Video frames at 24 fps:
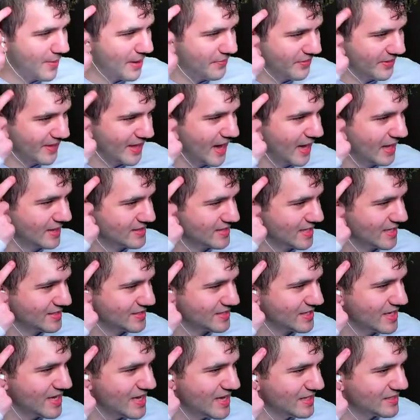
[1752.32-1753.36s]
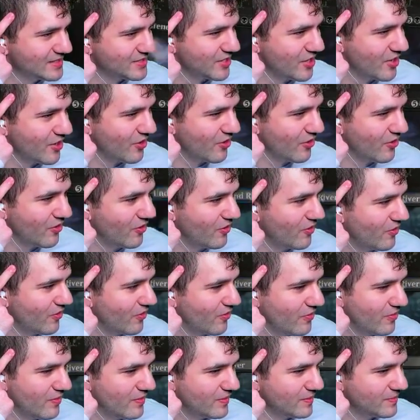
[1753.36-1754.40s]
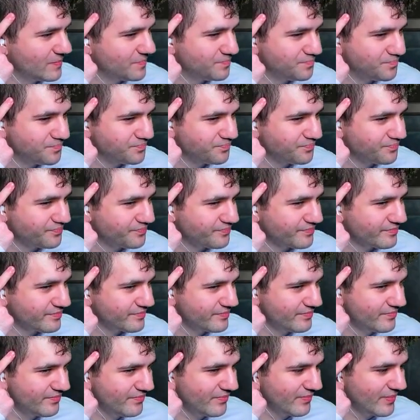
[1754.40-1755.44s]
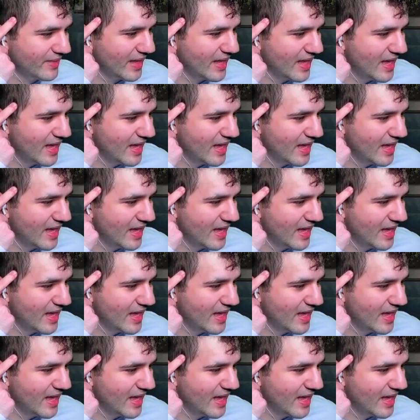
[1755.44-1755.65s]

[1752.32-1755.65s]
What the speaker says: the content, so Don't gaze too long into the abyss.